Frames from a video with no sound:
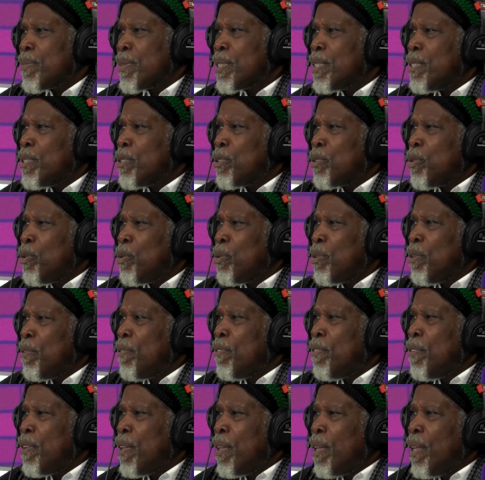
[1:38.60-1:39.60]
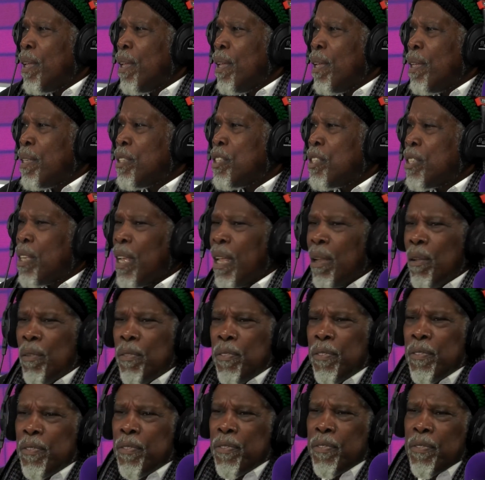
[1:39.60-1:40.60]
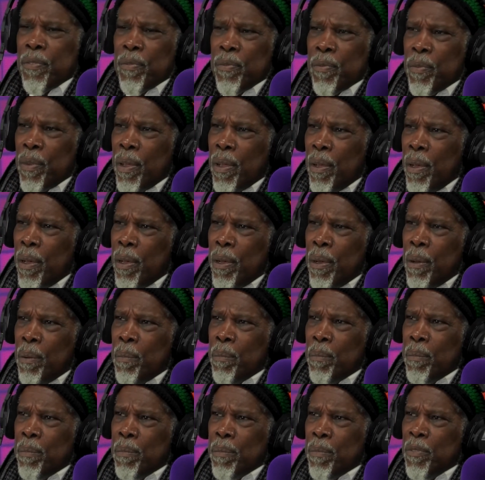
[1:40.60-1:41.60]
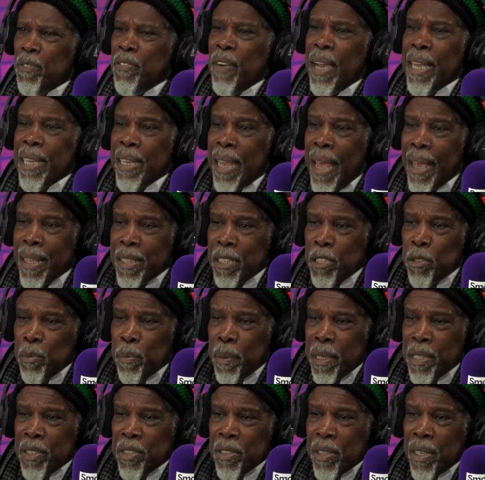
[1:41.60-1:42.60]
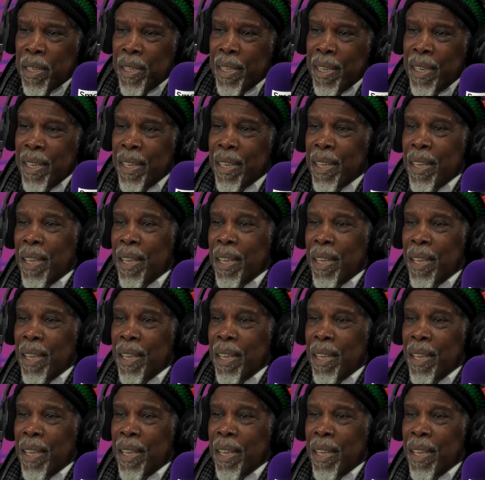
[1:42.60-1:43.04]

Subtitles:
Sort of self finance, basically.